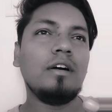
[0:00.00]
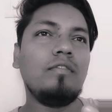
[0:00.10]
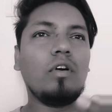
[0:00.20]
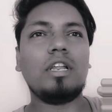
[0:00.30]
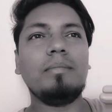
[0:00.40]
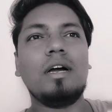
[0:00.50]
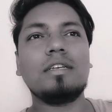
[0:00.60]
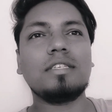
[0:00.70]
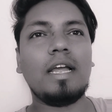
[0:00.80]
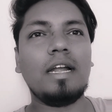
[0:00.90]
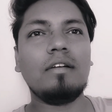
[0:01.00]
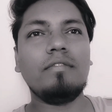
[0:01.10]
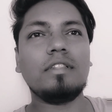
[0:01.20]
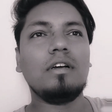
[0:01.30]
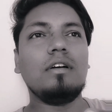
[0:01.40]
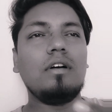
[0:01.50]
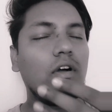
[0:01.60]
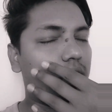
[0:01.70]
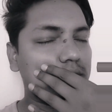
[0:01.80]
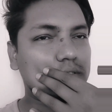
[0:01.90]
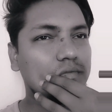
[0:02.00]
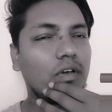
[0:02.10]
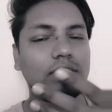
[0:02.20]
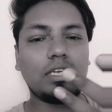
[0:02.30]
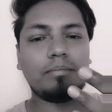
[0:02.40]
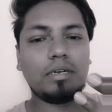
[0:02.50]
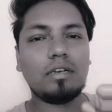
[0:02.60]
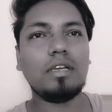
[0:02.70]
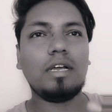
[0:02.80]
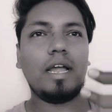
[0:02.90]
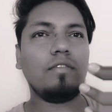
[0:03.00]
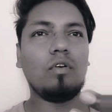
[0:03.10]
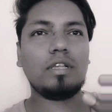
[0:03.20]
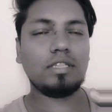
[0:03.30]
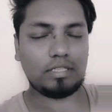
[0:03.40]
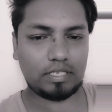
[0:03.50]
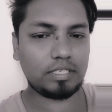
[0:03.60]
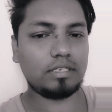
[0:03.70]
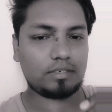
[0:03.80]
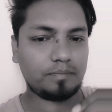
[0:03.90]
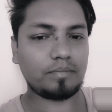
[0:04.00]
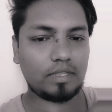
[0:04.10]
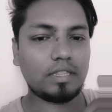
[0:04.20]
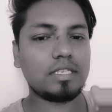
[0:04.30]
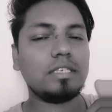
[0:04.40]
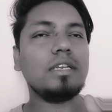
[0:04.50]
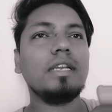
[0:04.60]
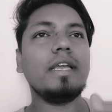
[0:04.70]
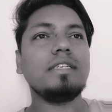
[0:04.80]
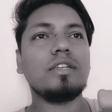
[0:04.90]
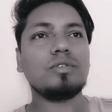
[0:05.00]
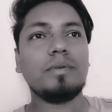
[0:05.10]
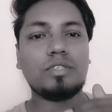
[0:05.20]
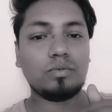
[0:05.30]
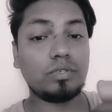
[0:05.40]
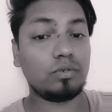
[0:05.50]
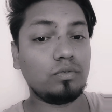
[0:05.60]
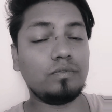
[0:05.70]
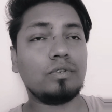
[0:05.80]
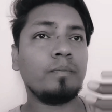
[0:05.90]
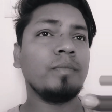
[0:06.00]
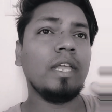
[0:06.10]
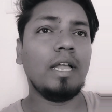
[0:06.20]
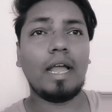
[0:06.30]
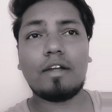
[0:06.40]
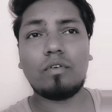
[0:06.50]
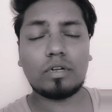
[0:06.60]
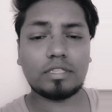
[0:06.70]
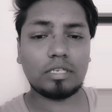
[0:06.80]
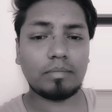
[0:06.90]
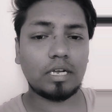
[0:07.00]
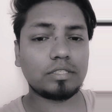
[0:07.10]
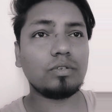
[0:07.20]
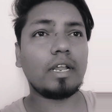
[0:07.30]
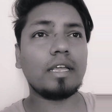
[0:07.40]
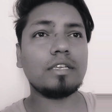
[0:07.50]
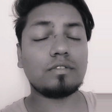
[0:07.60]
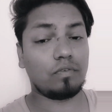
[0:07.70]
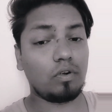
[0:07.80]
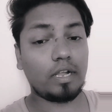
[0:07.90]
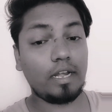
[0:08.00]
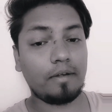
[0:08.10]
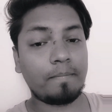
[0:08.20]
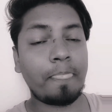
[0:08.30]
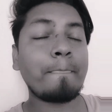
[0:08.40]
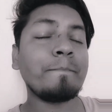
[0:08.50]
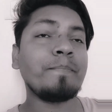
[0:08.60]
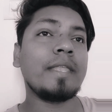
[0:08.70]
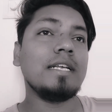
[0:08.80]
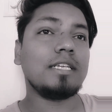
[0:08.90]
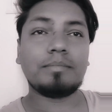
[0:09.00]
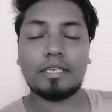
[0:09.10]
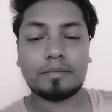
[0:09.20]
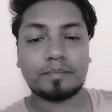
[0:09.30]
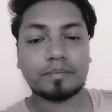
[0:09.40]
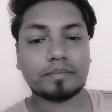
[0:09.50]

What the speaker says: 40 marks and with, for example, at 40, this year in GATE Aerospace 2024, at 43 marks, your rank is 410, something.